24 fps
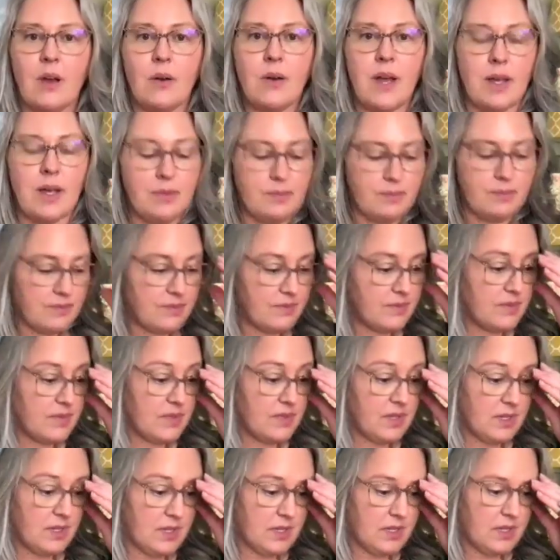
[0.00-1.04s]
Okay,
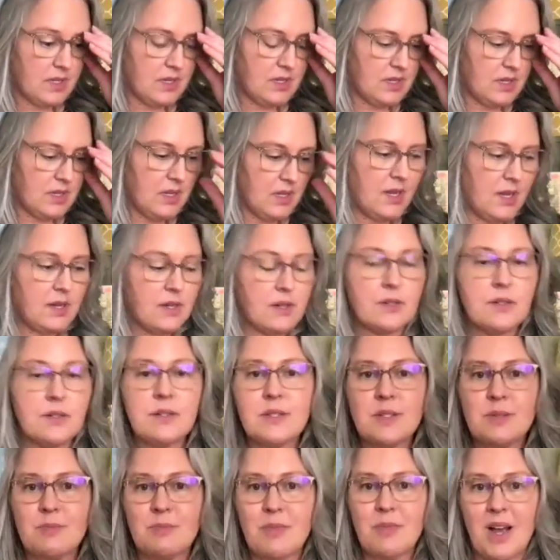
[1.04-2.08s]

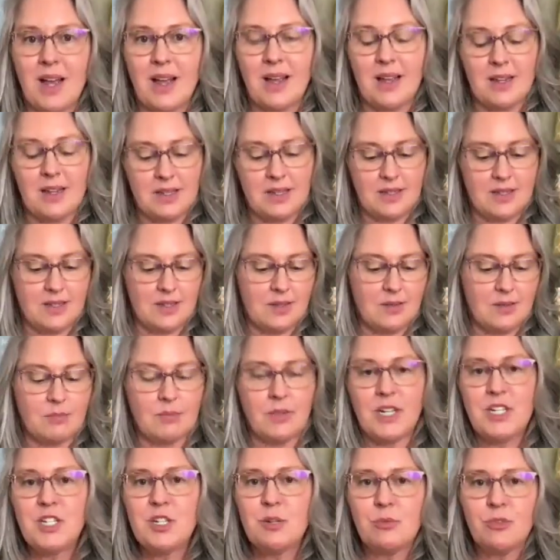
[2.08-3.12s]
here's my
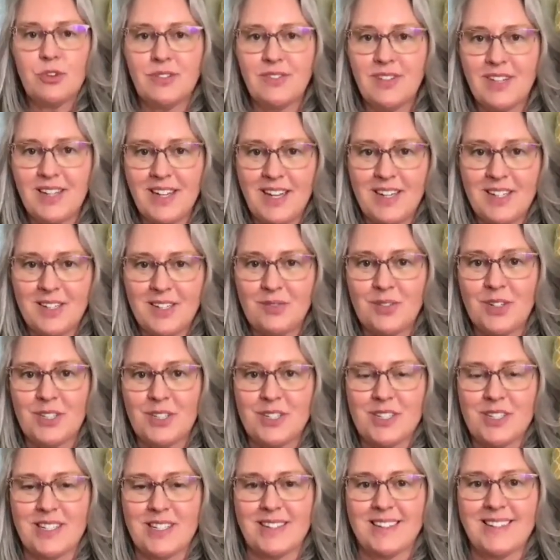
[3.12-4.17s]
much abbreviated
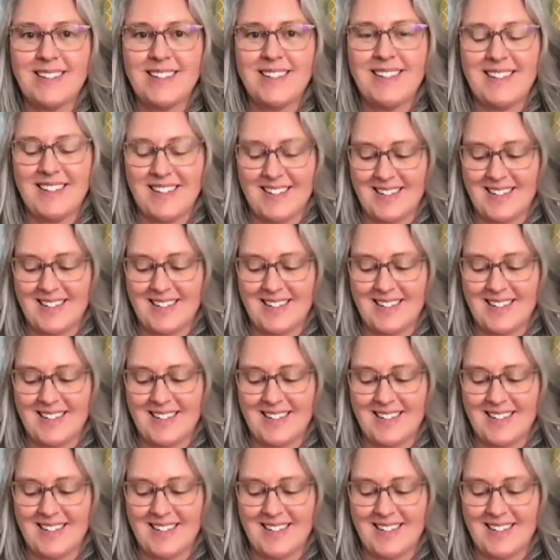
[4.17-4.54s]
version.